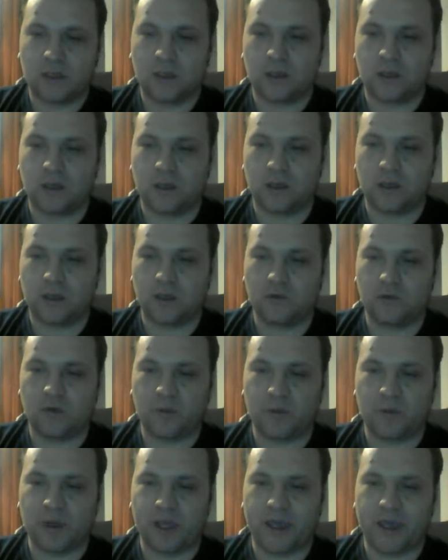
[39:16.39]
uh, in your
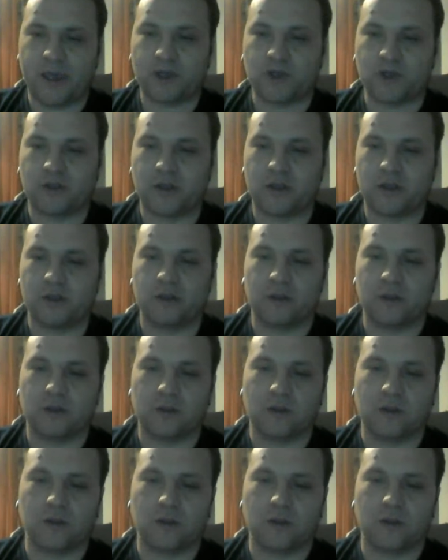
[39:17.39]
application, then